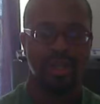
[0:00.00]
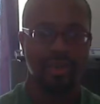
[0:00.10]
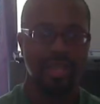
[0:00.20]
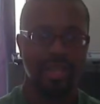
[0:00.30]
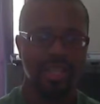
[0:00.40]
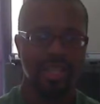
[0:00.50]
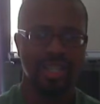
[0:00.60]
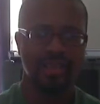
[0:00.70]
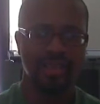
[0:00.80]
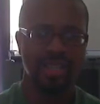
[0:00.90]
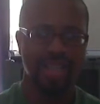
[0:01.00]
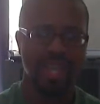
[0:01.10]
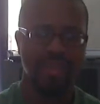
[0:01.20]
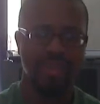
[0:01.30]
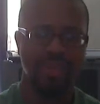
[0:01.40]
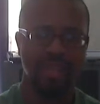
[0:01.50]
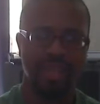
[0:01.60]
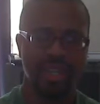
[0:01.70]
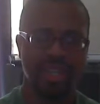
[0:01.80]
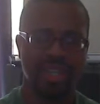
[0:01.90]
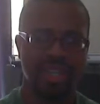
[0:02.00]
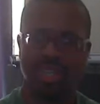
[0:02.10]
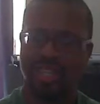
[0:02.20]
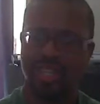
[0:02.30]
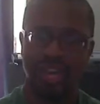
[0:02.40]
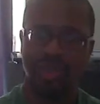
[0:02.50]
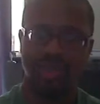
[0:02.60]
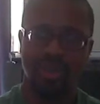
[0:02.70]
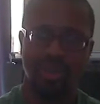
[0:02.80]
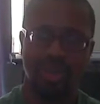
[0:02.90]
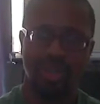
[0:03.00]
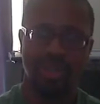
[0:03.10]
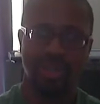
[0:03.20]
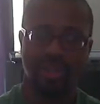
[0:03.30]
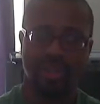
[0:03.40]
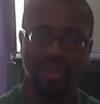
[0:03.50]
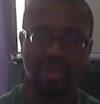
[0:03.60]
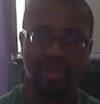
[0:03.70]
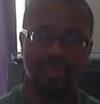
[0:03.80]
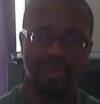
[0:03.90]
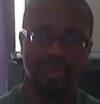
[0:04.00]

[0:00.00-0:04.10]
Well, as far as I know, uh, y'all don't know well, you know.